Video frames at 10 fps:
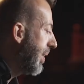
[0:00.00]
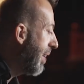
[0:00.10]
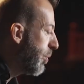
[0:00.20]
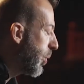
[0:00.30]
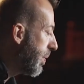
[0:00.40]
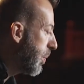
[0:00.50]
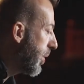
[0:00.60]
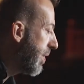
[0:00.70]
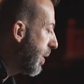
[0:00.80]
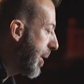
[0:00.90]
even
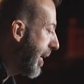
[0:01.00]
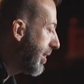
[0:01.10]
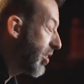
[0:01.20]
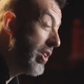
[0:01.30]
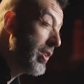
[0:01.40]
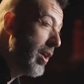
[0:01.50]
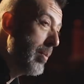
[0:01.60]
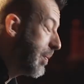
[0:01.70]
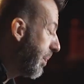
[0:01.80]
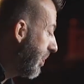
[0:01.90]
one of the PAs has got a
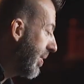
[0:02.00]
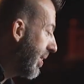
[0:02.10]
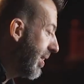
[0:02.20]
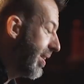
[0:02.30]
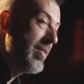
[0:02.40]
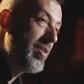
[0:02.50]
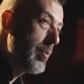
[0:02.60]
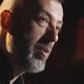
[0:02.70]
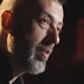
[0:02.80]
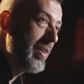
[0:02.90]

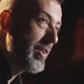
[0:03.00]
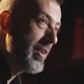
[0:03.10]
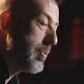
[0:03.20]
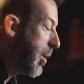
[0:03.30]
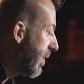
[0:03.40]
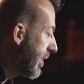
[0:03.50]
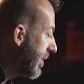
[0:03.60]
subwoofer actually as part of